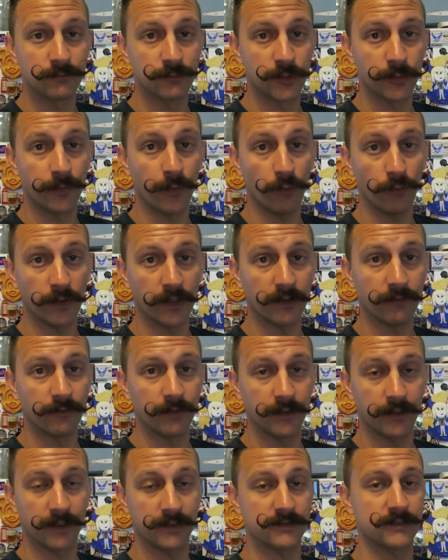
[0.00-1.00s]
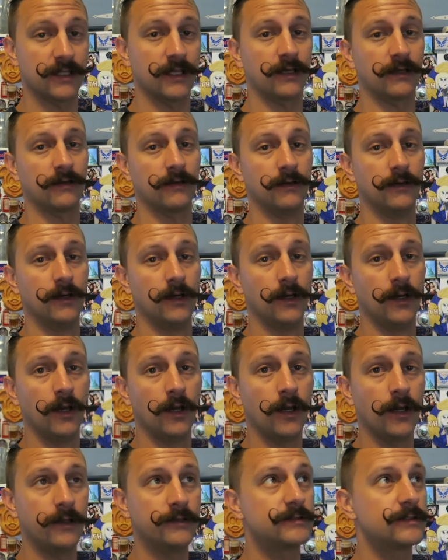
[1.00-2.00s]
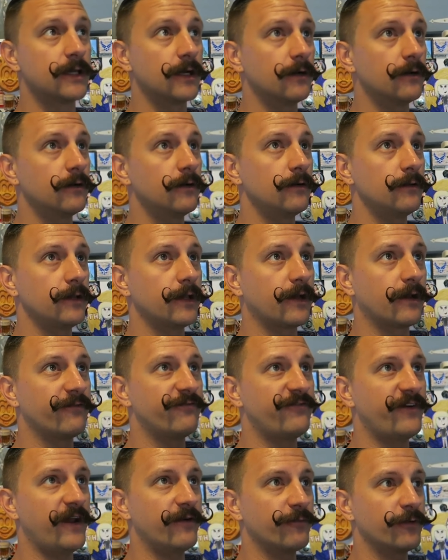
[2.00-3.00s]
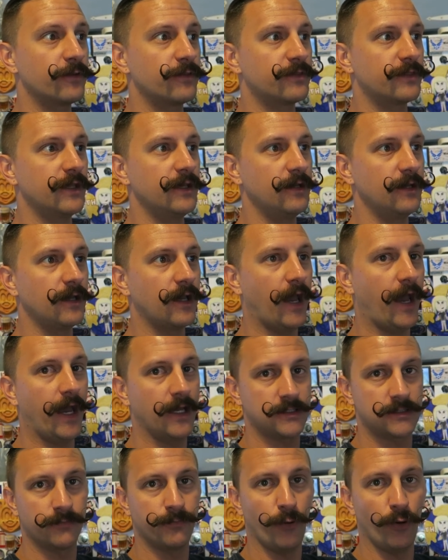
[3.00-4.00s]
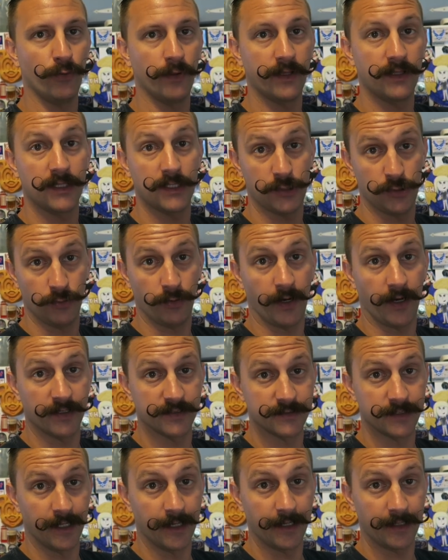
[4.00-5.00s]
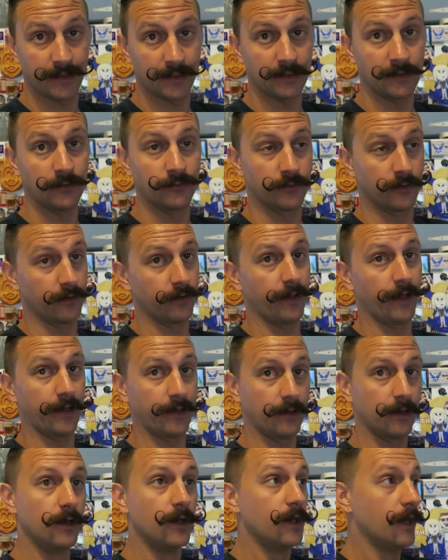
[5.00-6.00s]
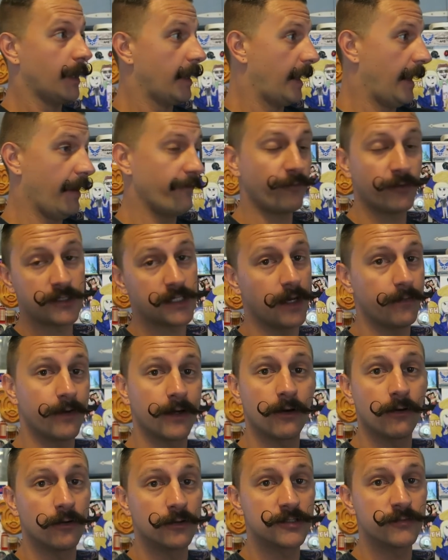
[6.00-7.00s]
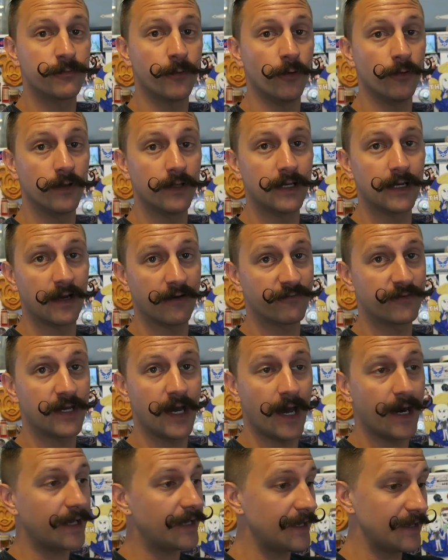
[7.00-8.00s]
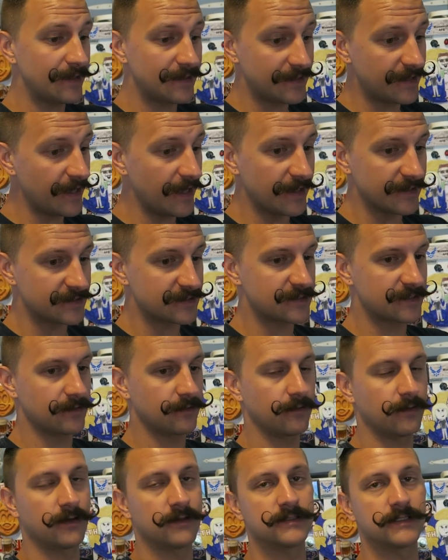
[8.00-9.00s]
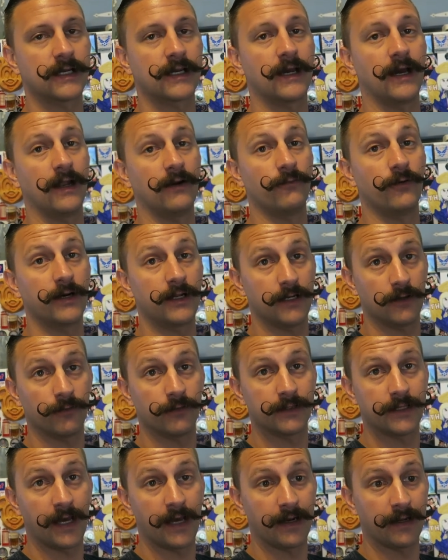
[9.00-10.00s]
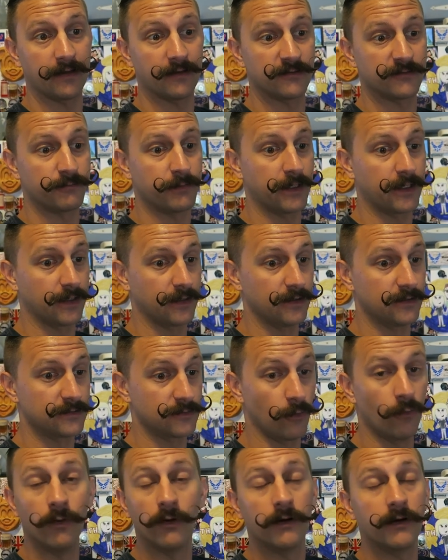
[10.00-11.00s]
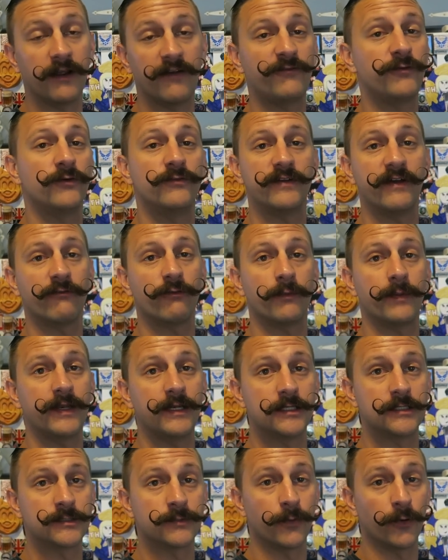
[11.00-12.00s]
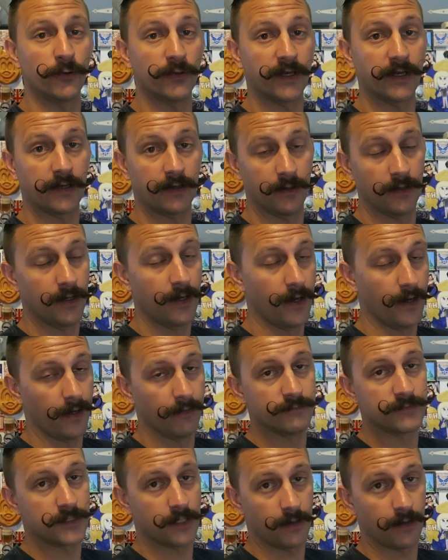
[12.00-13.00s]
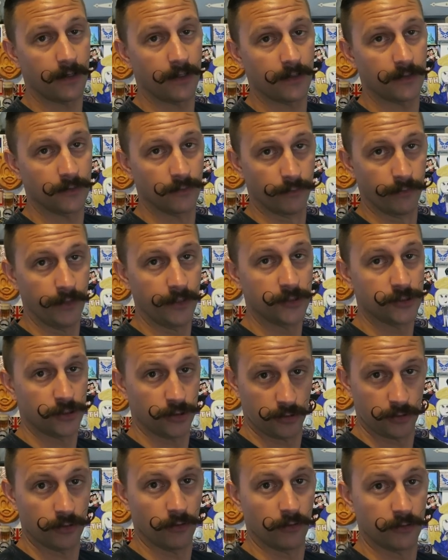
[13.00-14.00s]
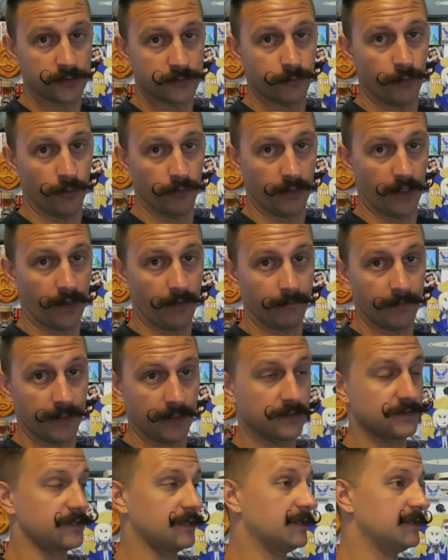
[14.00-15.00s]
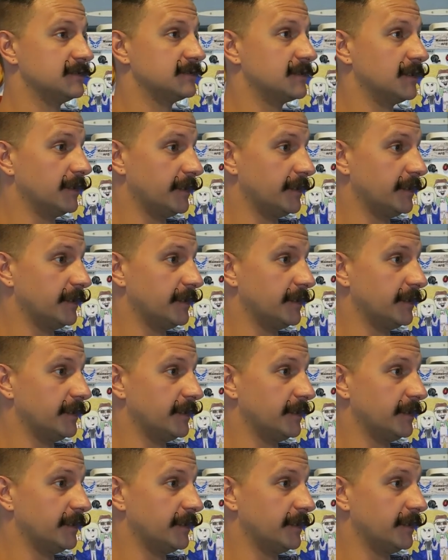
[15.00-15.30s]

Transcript: some Chipotle. What do you guys think? Is there like a favorite thing at Chipotle that you guys like that you are like, every time I go to Chipotle, I've gotta get this? Because I kind of want to hear what that is, because, or if you've never been to Chipotle, I'm sorry, you really should go to Chipotle because it is